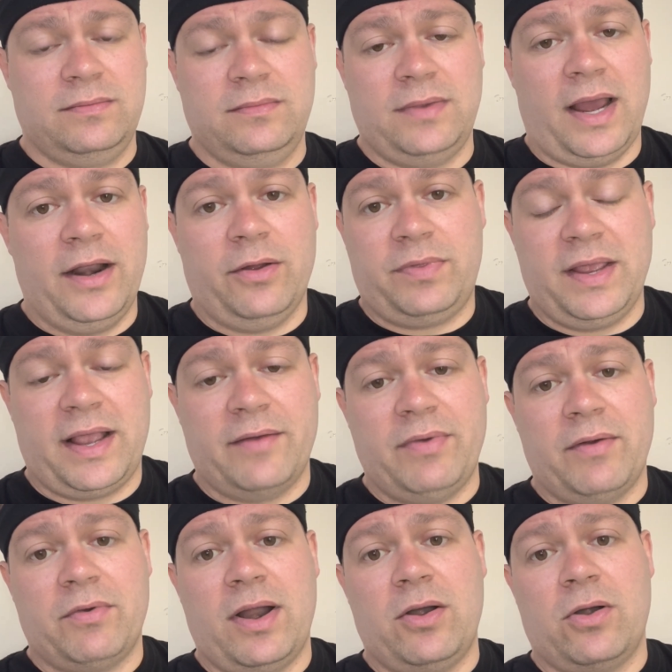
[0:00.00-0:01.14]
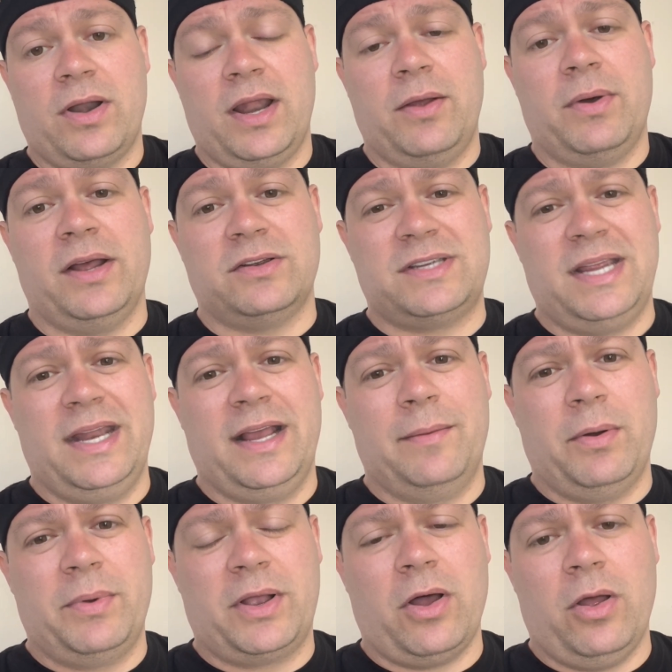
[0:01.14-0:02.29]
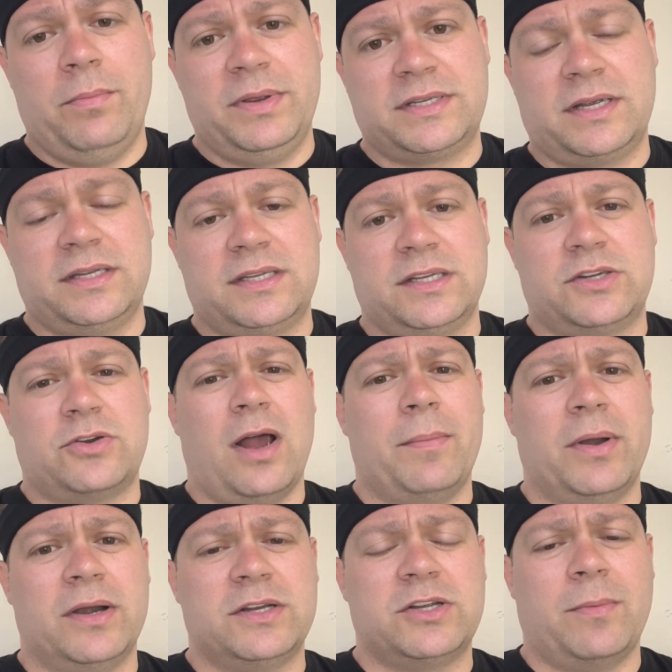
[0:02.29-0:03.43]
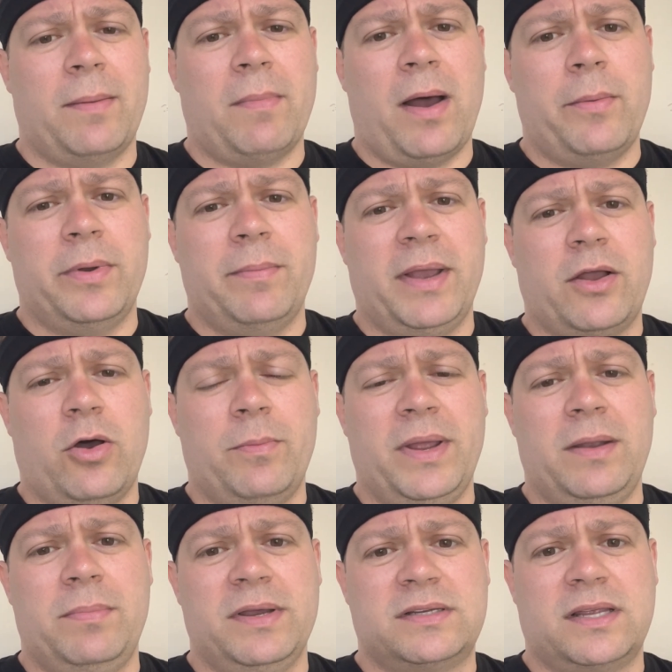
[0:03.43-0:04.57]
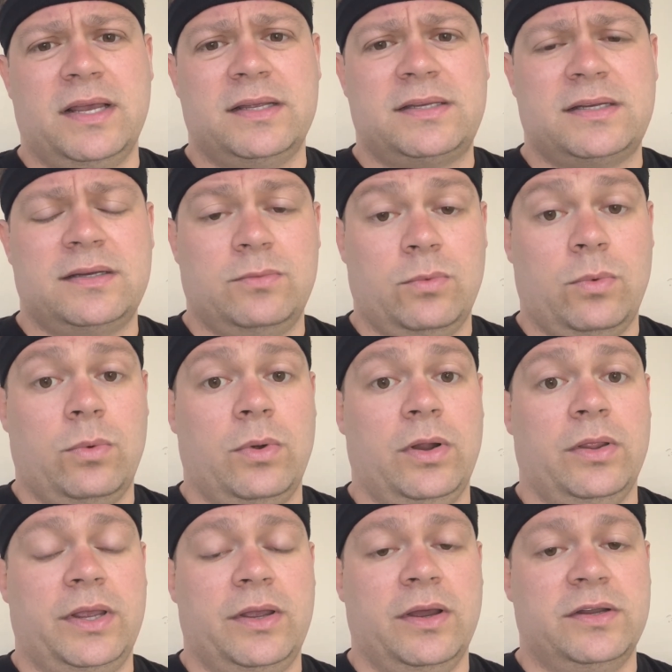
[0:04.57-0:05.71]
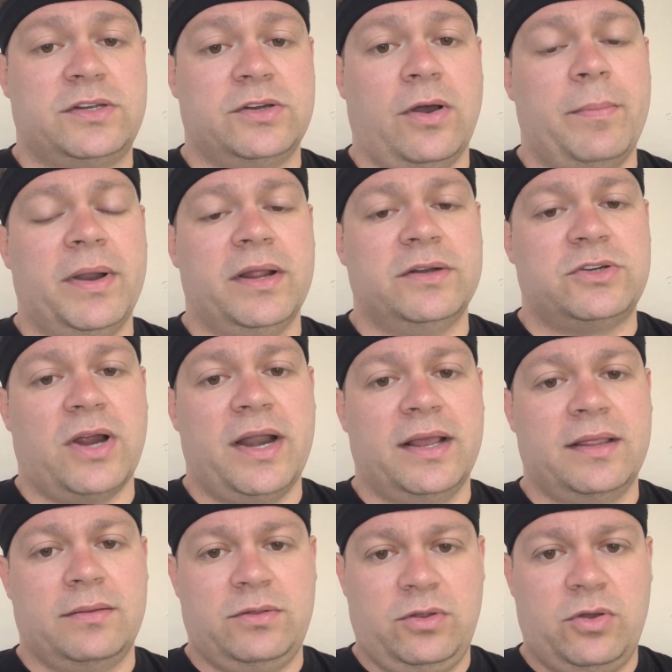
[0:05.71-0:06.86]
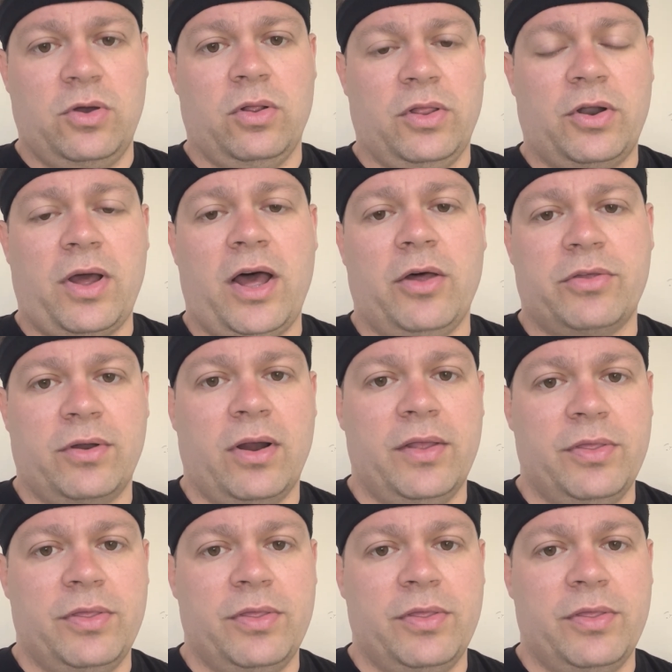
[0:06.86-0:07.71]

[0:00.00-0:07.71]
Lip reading: I don't think I've ever heard anyone else eating it, but we call it biscuits and strawberries. So my mom would make homemade biscuits, really good. So I'm going to try to go a little healthier on